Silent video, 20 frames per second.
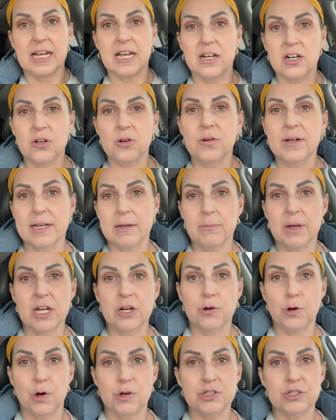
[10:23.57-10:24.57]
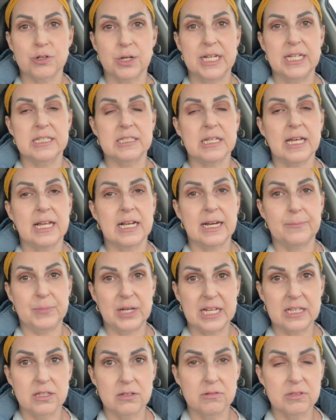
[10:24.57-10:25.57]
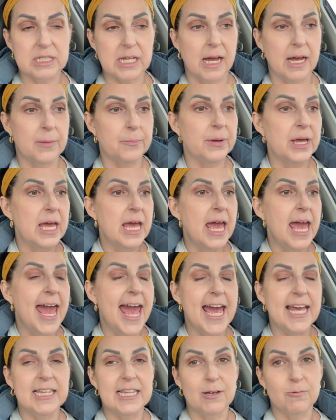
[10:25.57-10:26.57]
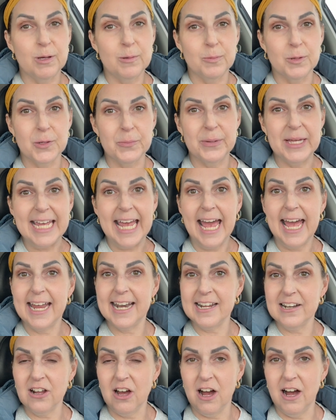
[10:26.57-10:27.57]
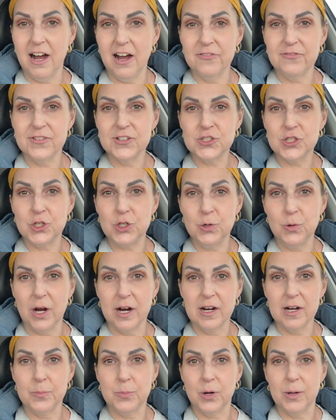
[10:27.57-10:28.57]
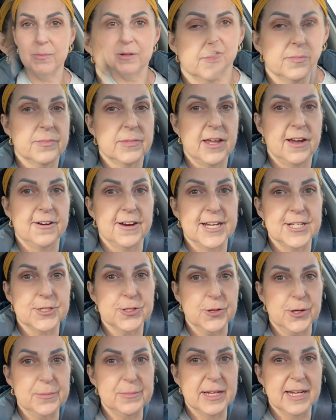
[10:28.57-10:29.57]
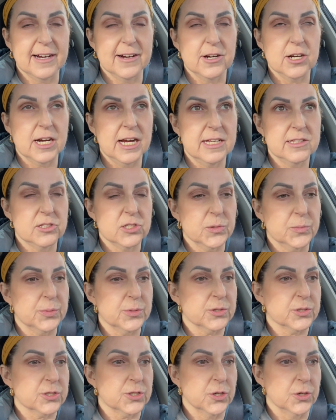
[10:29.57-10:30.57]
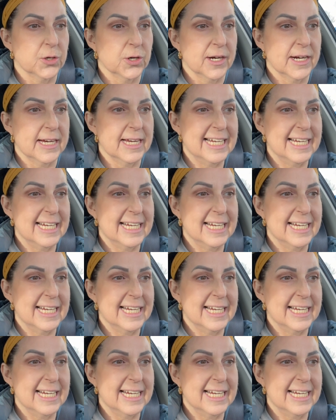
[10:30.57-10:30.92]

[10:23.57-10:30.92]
I gotta go and get my groceries and pick those up, and then we will be heading off to our appointment for. All right, so I'm here at Superstore.